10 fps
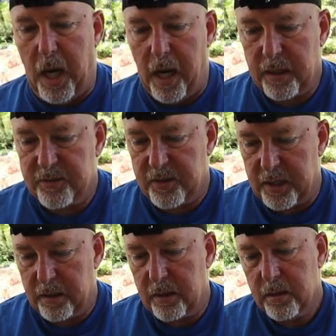box
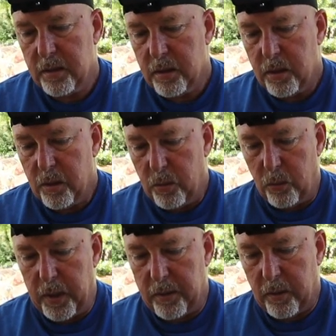here
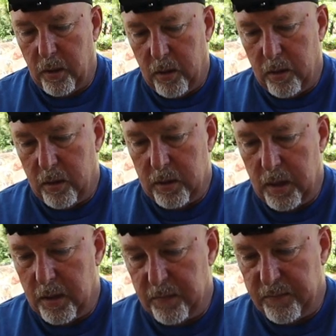with all
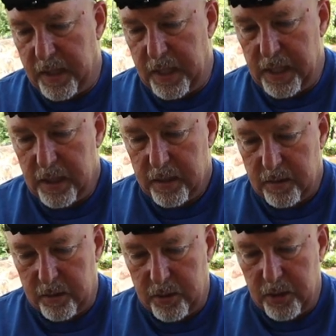of the
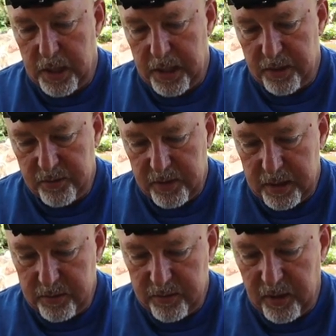goodies
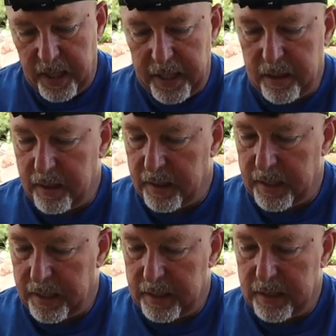inside uh,
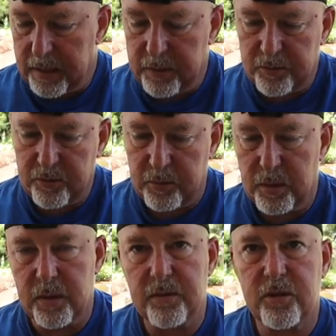and it is
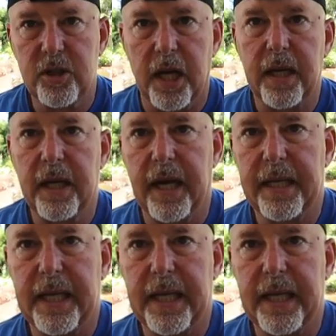screwed shut. I